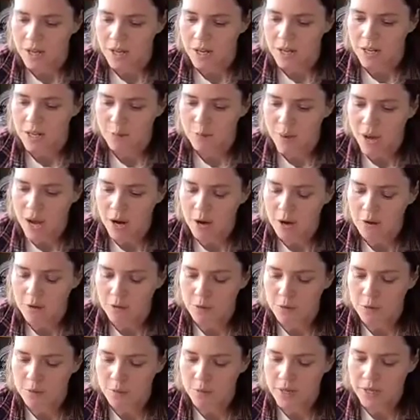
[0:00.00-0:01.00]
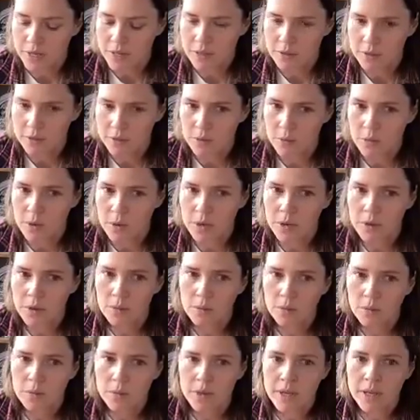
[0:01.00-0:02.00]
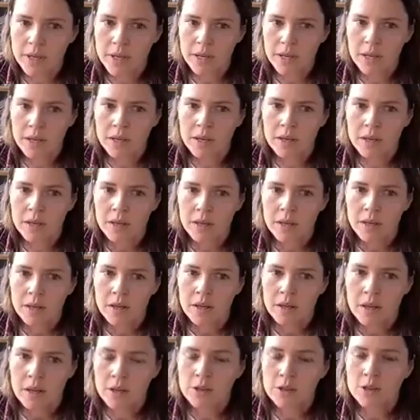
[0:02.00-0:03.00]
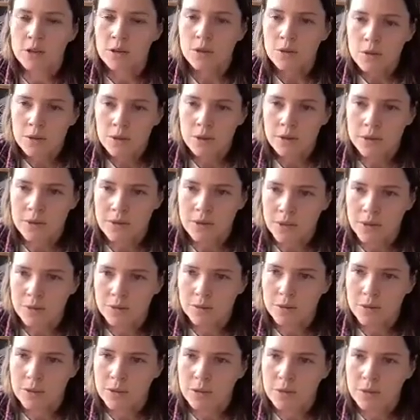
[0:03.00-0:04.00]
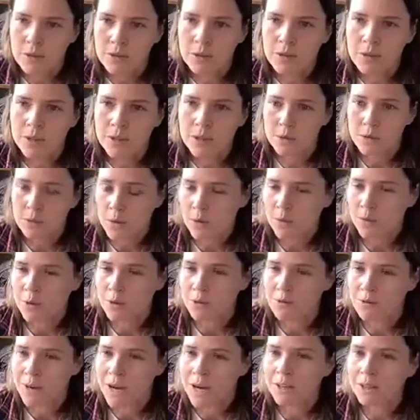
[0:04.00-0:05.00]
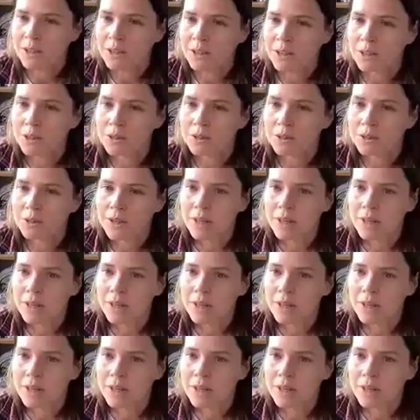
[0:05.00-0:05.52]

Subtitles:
is powerful, because what we attune ourselves to is what we value.